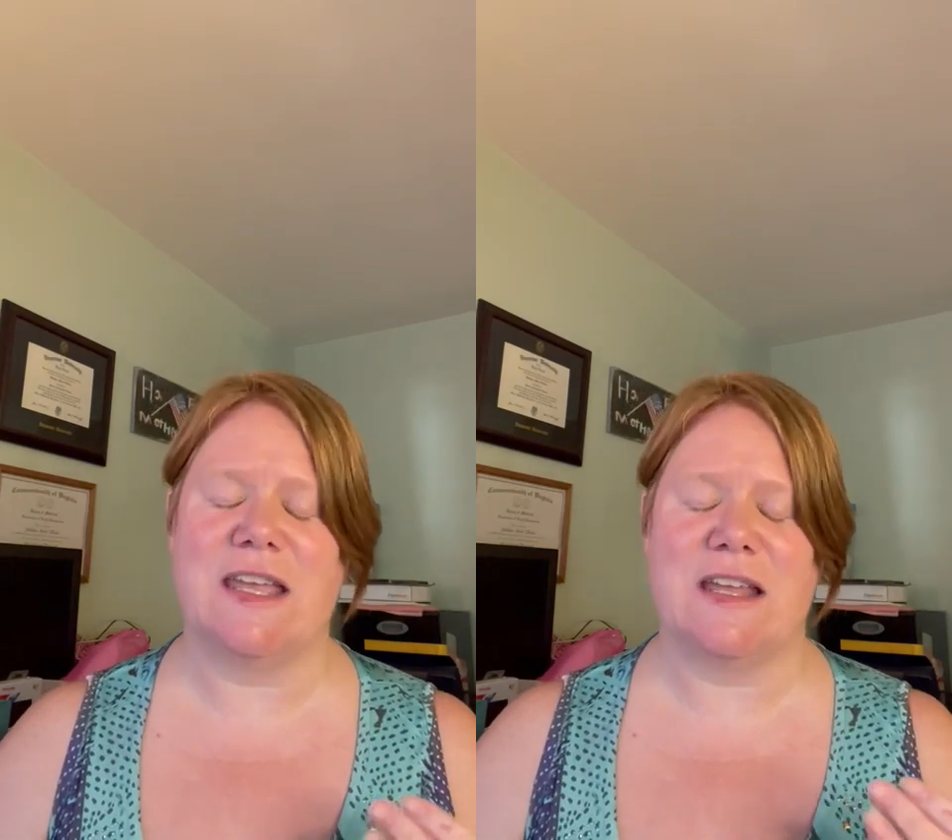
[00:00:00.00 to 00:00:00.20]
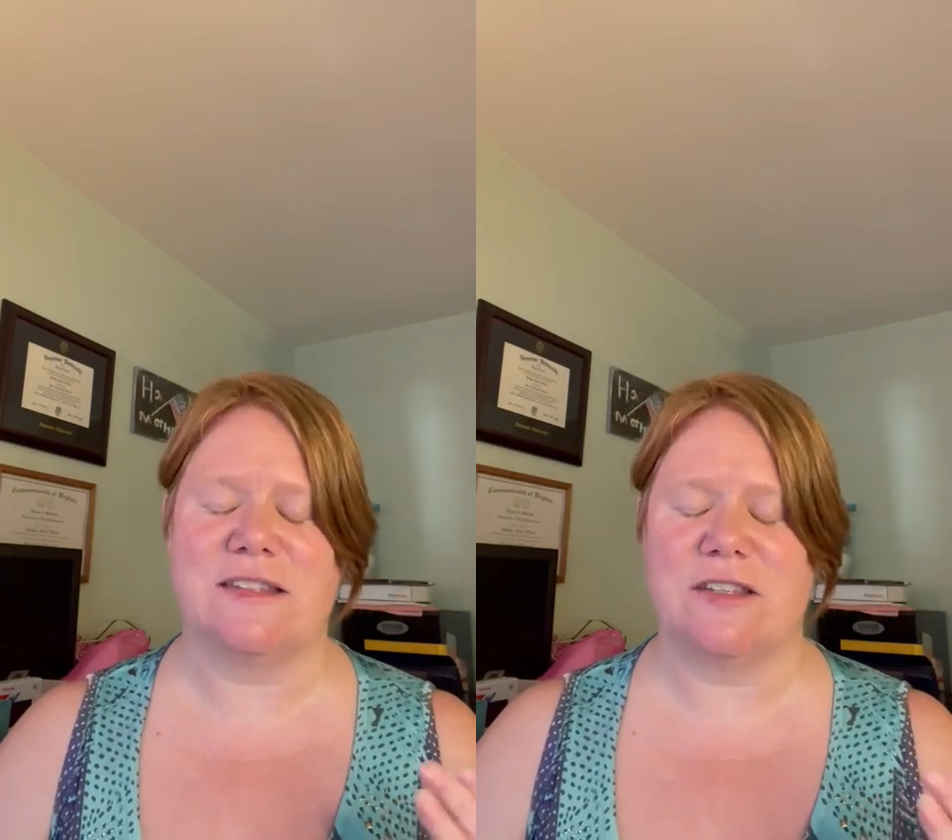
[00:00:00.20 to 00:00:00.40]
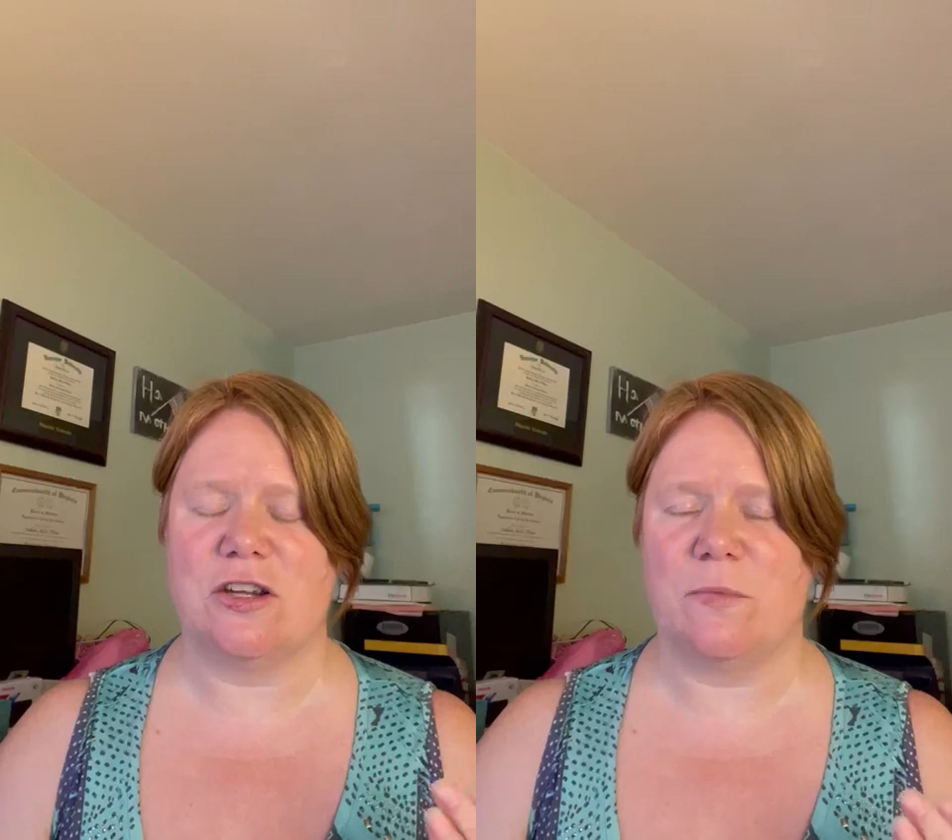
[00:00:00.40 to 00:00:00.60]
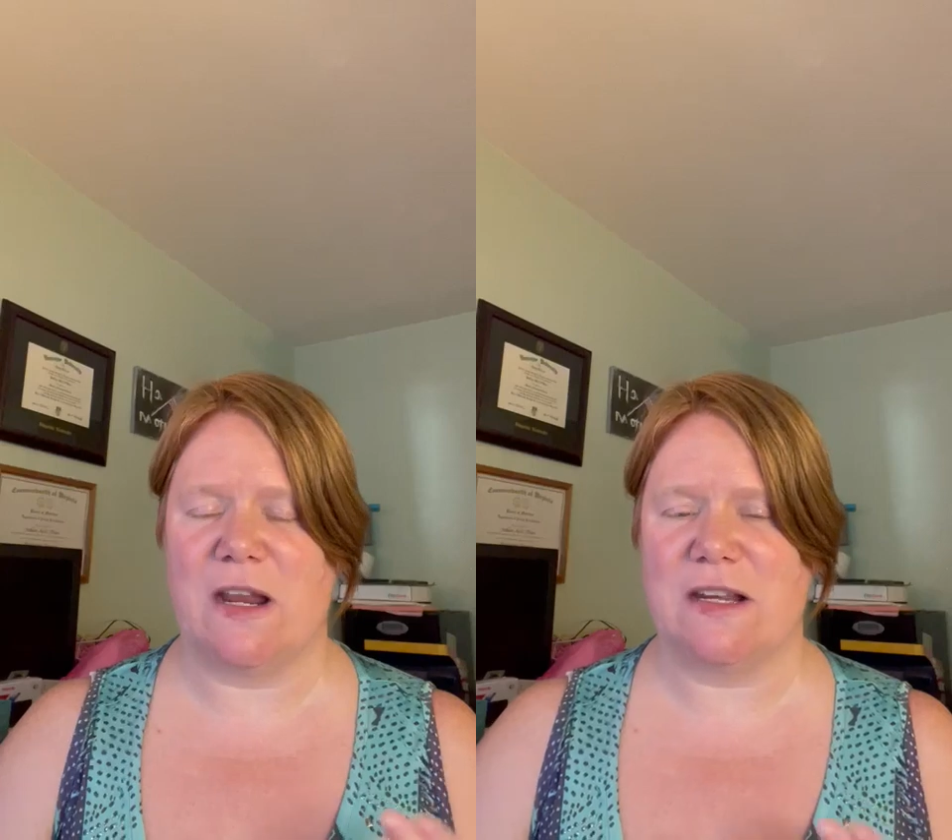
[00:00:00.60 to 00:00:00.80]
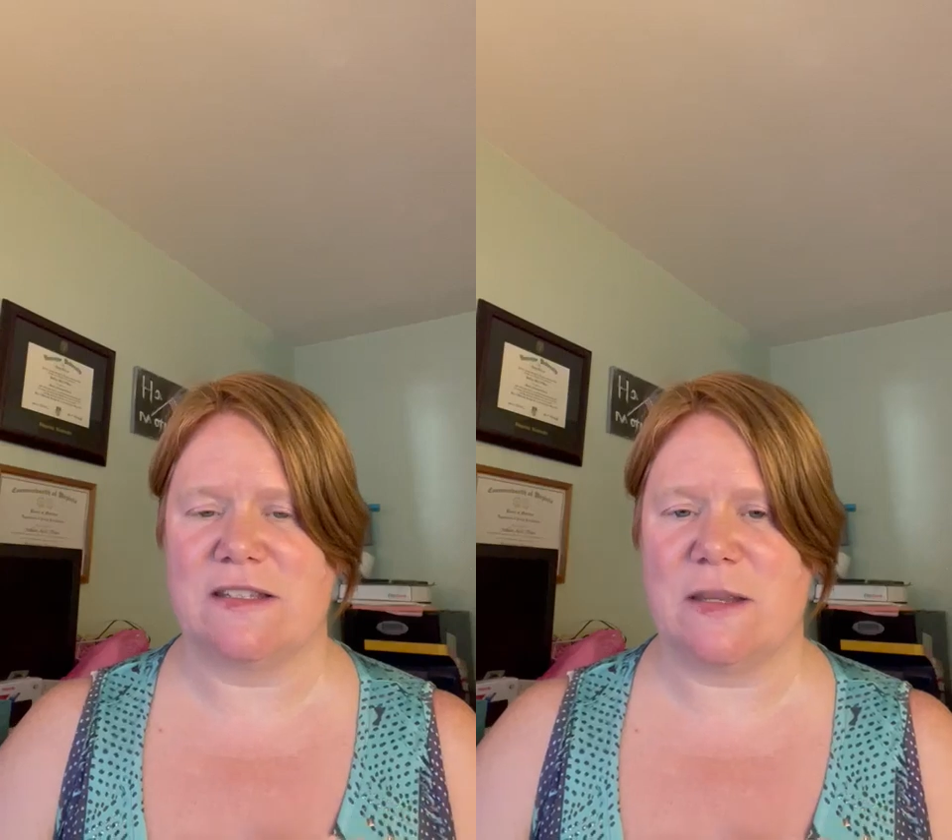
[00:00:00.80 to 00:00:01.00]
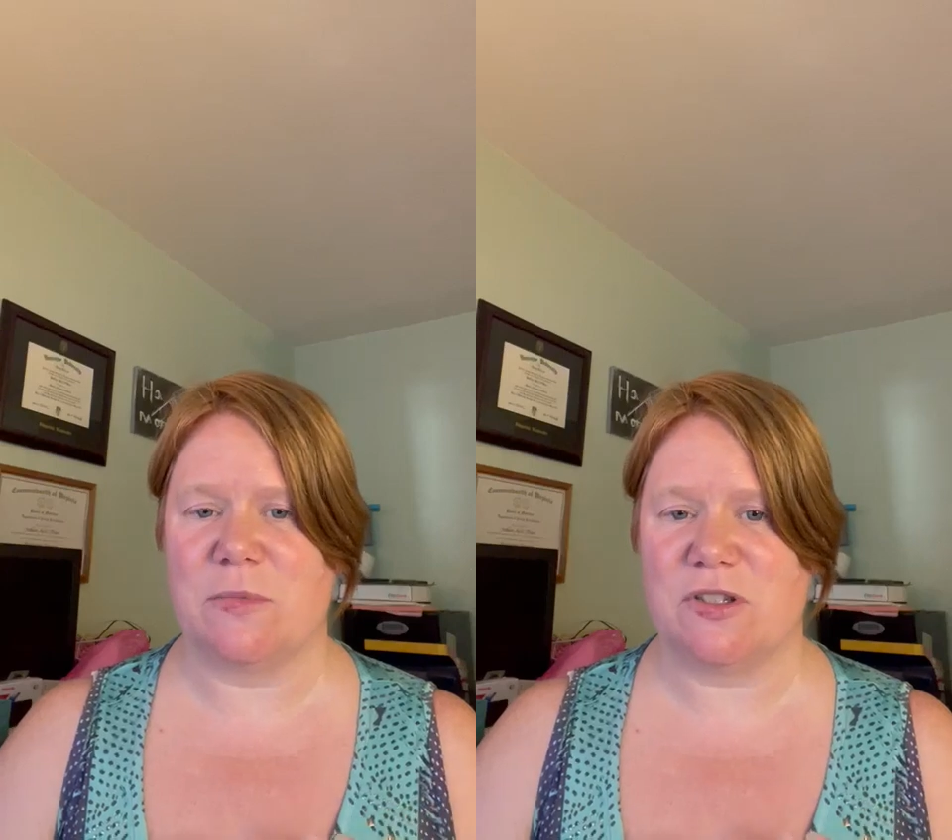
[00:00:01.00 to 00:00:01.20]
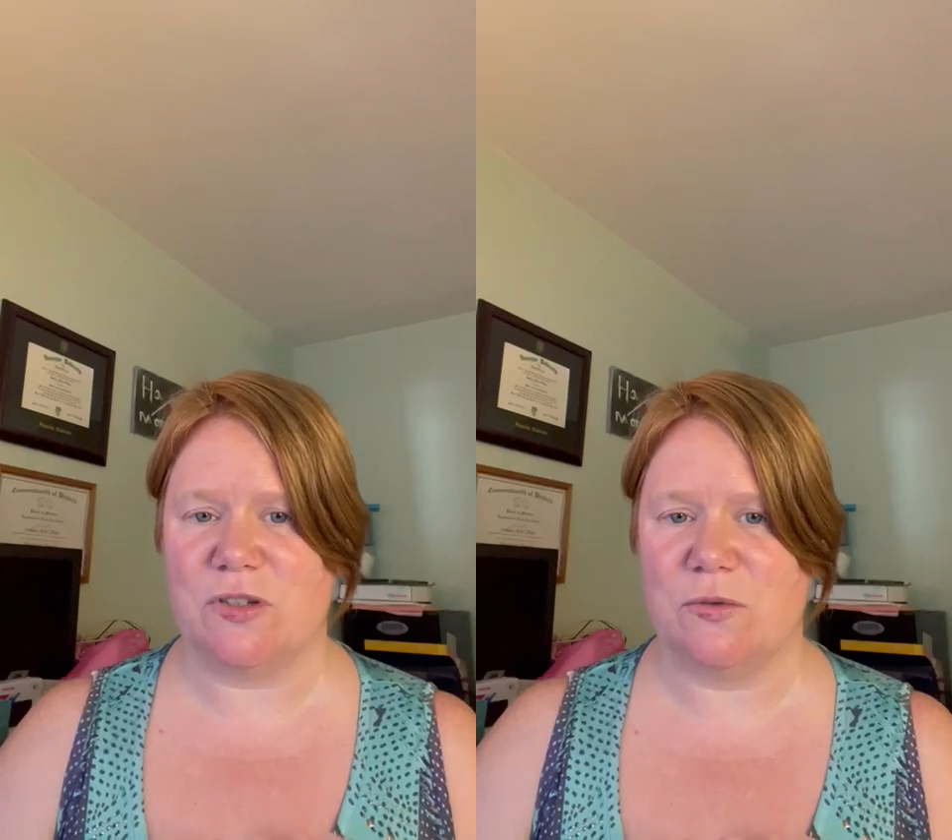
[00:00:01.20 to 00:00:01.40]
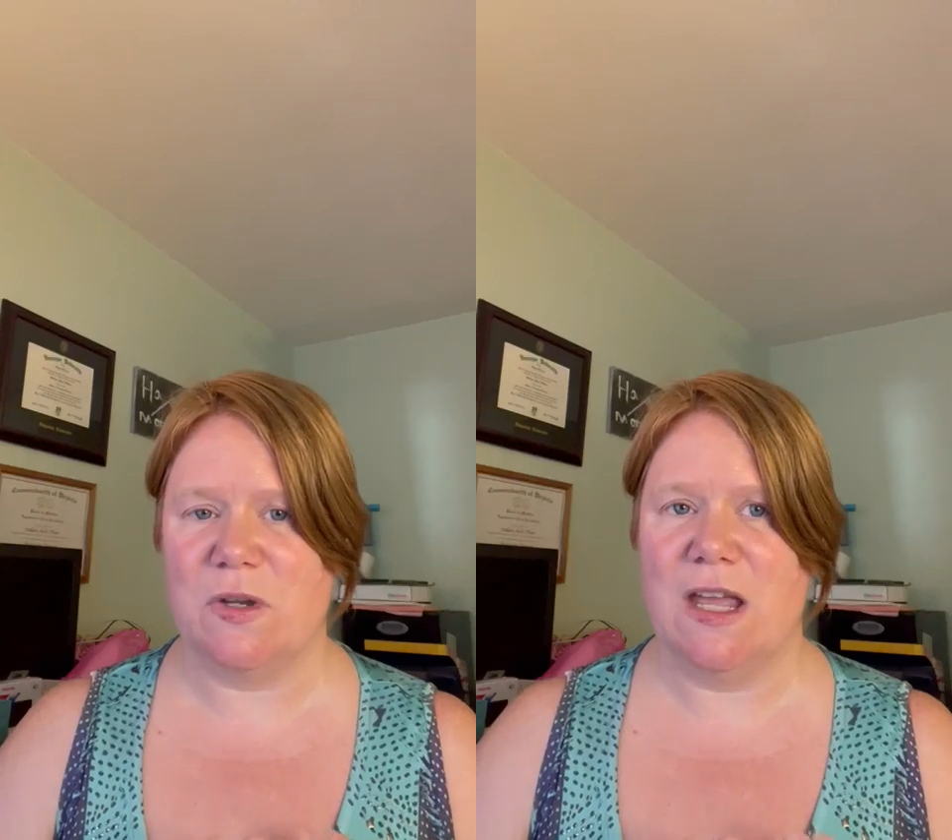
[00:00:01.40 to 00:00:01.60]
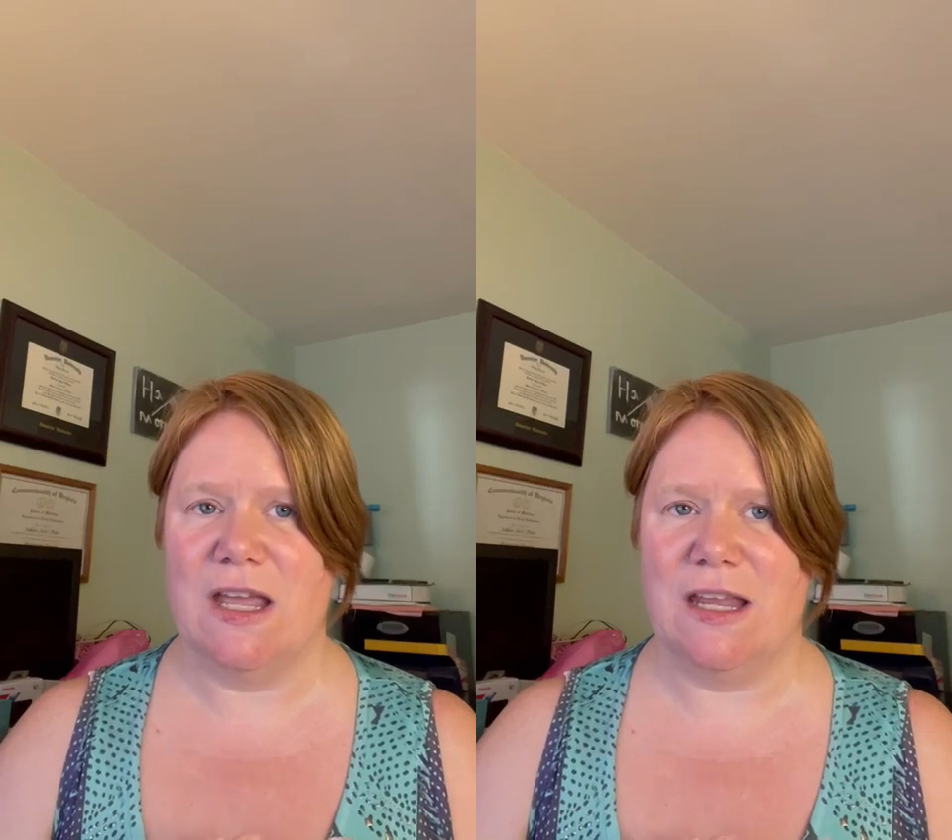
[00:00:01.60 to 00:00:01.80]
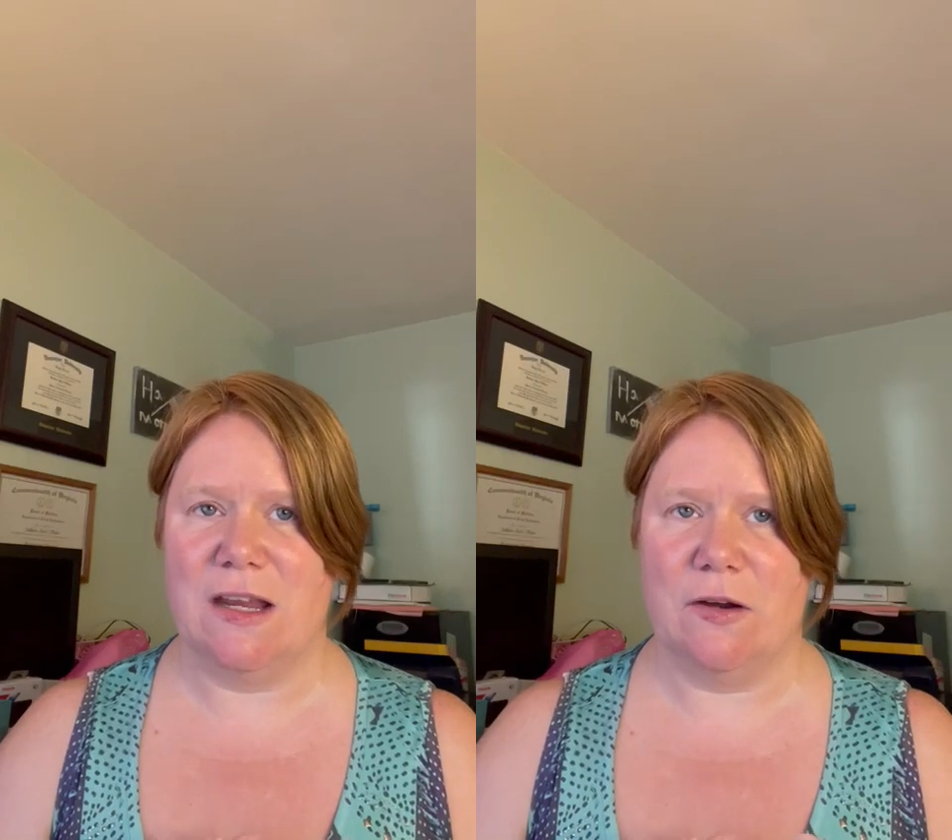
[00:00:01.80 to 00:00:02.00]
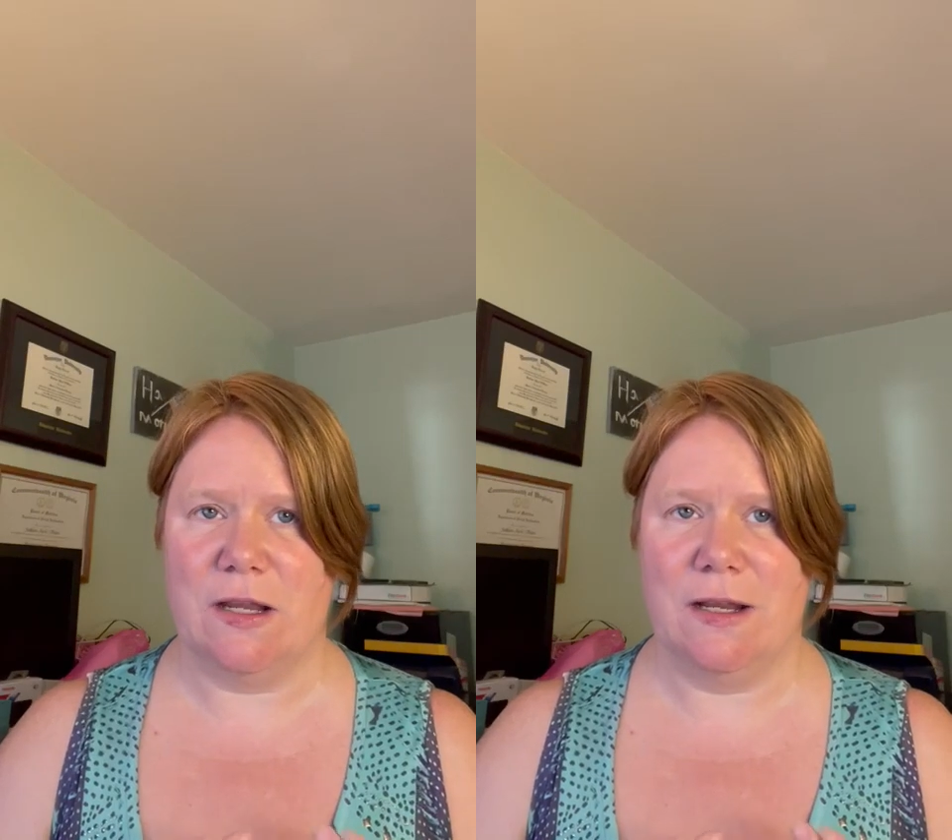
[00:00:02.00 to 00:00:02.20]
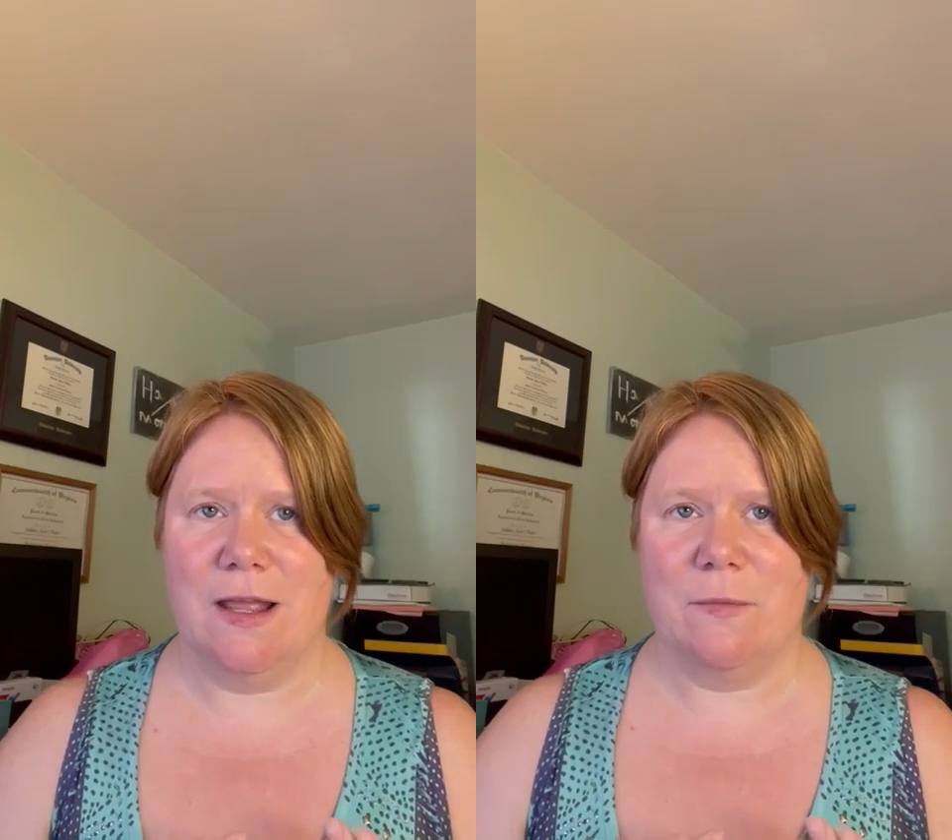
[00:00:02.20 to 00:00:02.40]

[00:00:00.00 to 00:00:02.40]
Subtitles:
again, so that your brain is able to hear it.